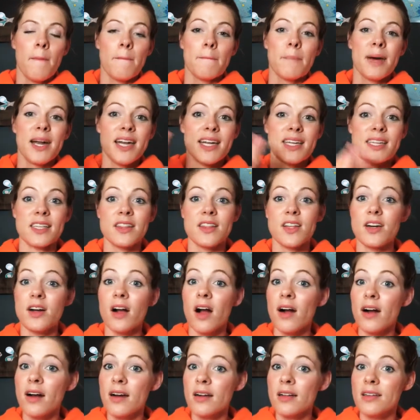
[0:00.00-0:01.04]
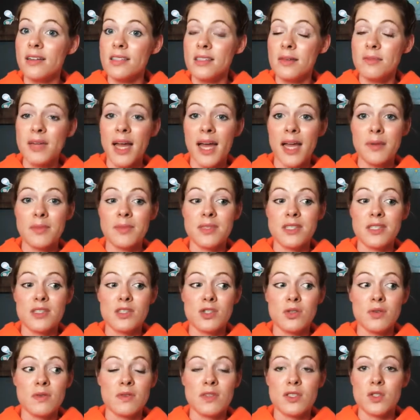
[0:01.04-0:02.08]
But there are sometimes
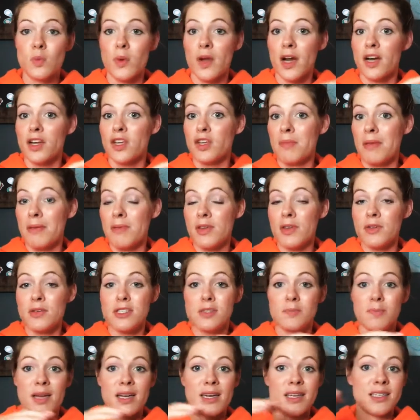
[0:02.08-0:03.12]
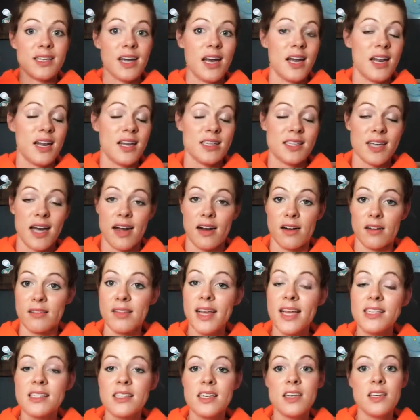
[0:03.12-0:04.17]
students where maybe you'll spend an entire
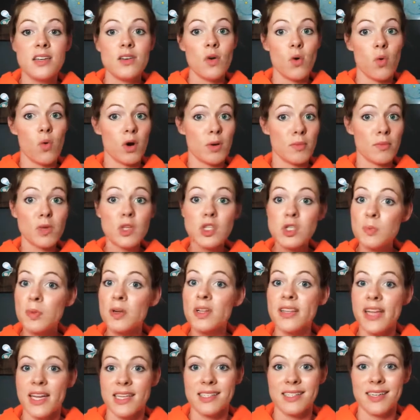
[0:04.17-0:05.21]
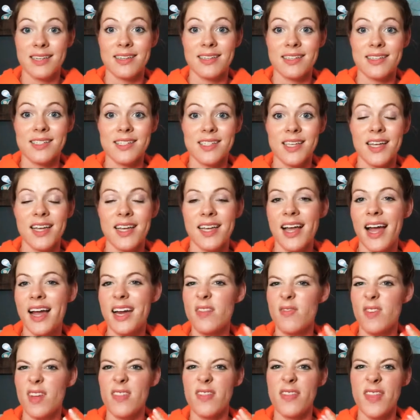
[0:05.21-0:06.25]
lesson or multiple lessons kind
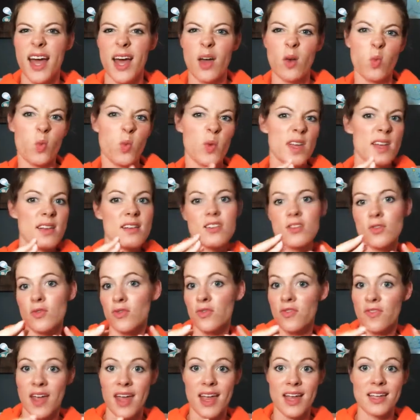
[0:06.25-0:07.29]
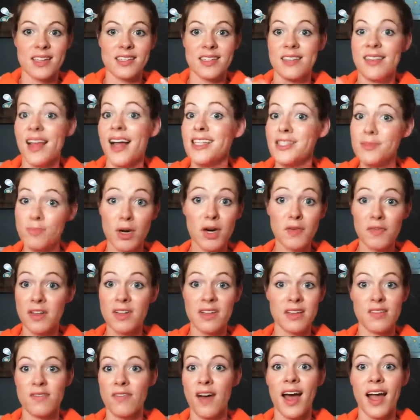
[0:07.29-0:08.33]
of in that we do phase, and that's
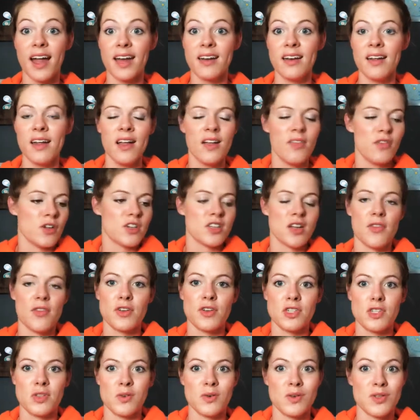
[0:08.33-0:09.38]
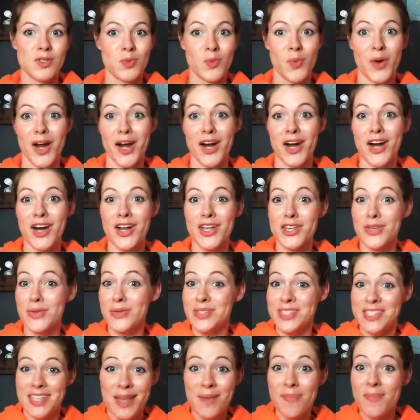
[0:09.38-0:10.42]
perfectly fine. There's students where you
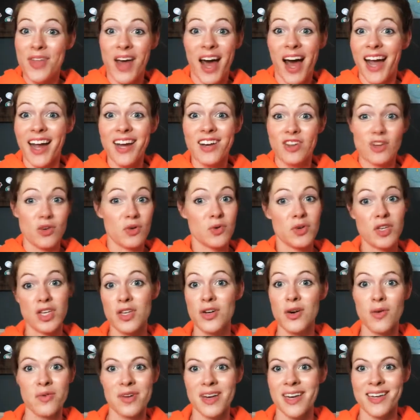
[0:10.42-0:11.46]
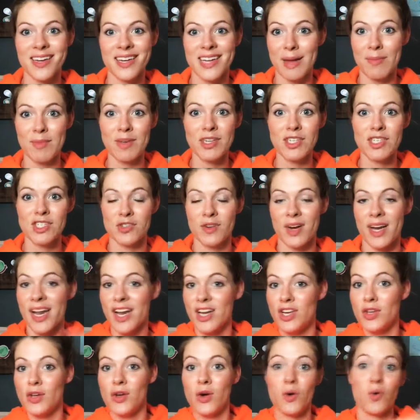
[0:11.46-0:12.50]
skip the I do, you don't need to demonstrate,
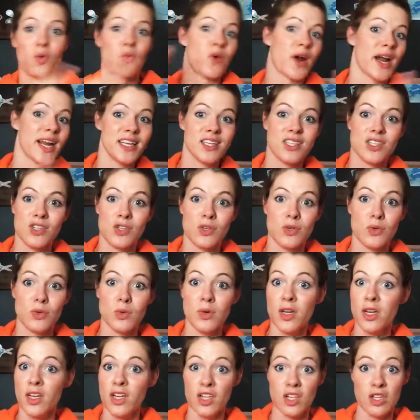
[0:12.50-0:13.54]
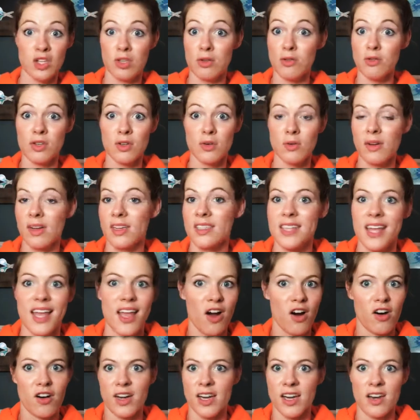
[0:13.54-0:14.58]
and you go right to you do because they
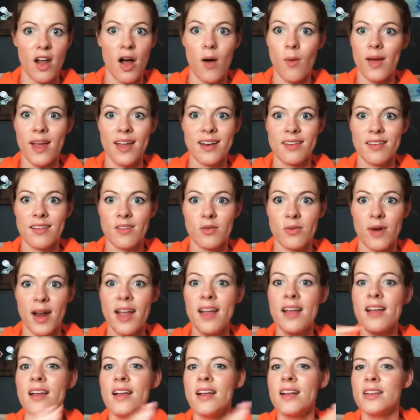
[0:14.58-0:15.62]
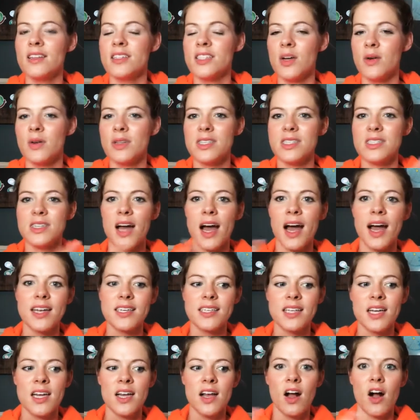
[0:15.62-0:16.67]
already know it, right? So it's not
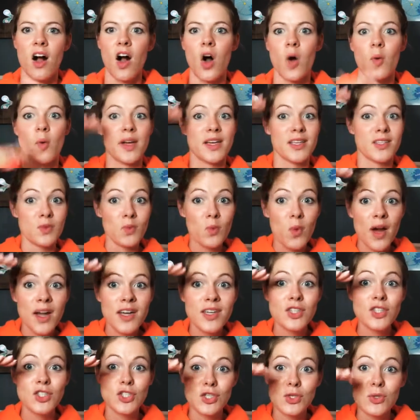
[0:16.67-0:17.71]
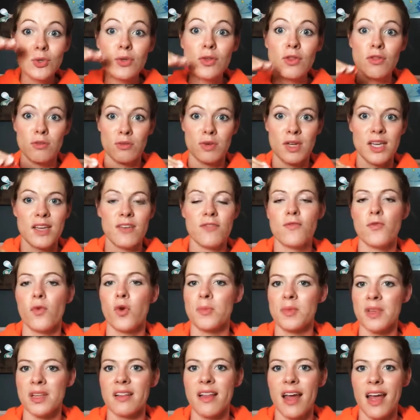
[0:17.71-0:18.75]
always 1, 2, 3
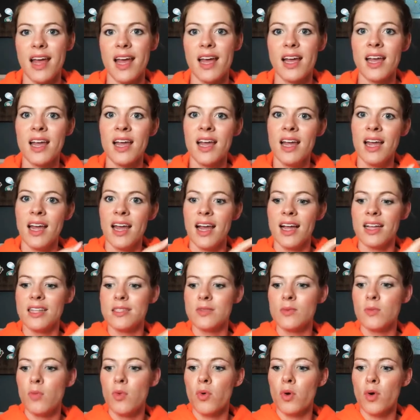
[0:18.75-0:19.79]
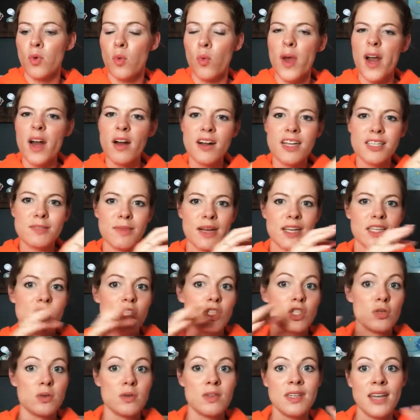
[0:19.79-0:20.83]
formulaic. It's more, where is my
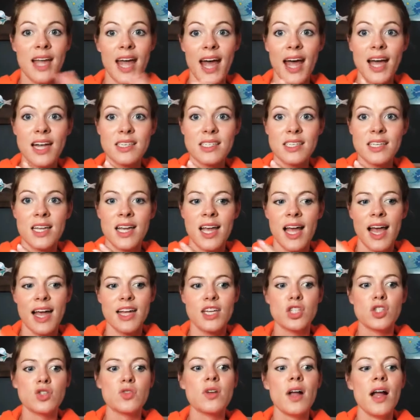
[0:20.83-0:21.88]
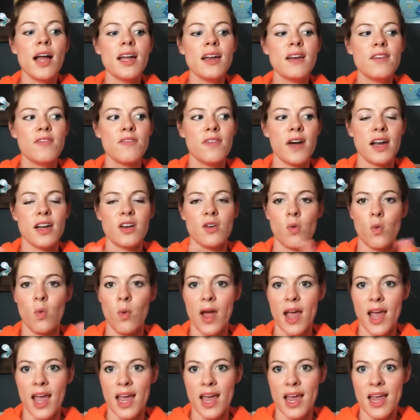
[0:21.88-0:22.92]
student at, and trying to find a
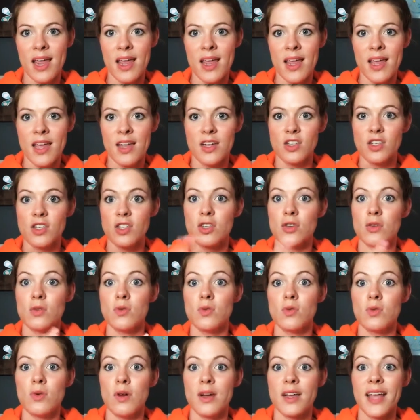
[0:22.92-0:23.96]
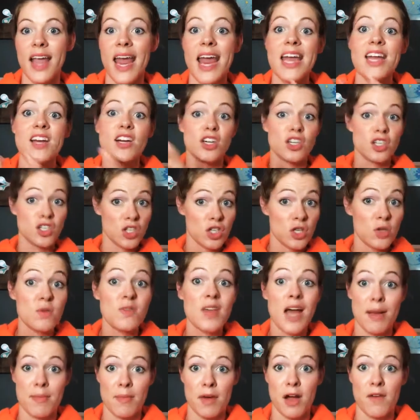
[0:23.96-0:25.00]
way to cater to
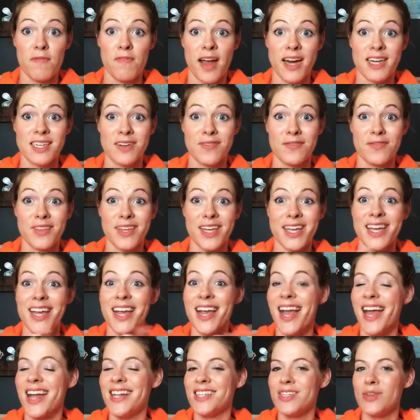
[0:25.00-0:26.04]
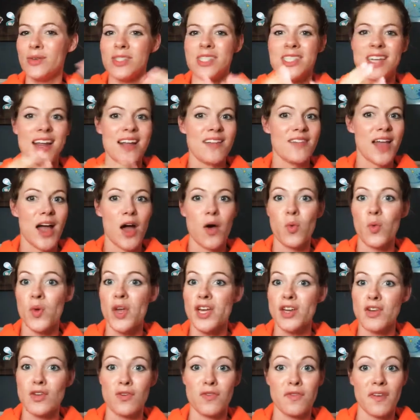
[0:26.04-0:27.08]
them effectively. And you stay in that we
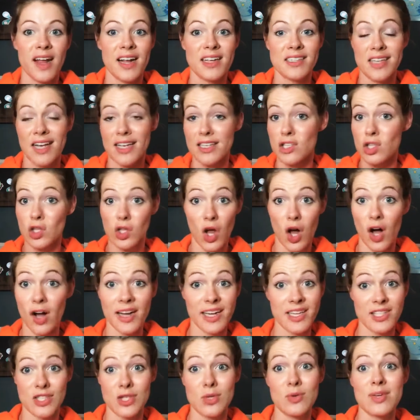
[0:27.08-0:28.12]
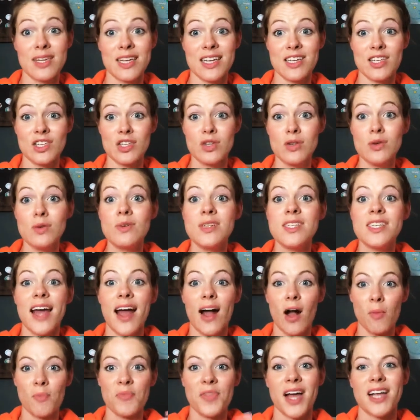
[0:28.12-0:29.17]
do phase as long as you need to
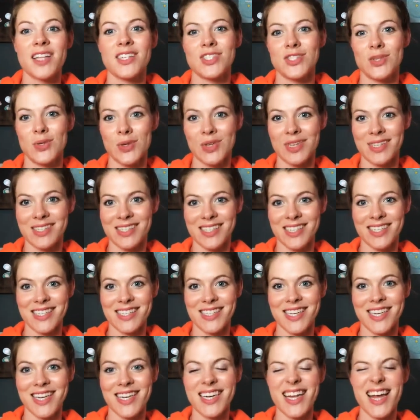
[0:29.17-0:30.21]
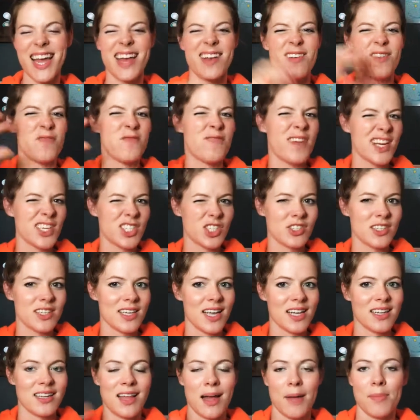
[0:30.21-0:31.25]
help that student succeed and eventually
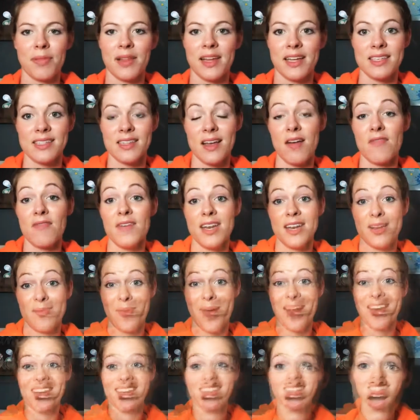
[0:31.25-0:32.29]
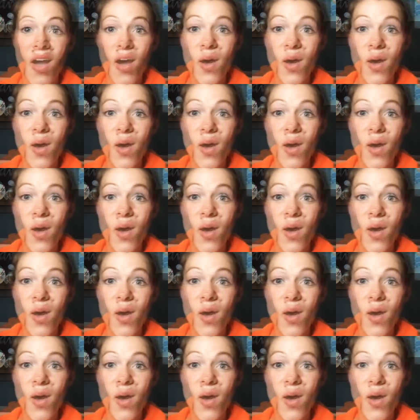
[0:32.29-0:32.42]
get to that place of independence.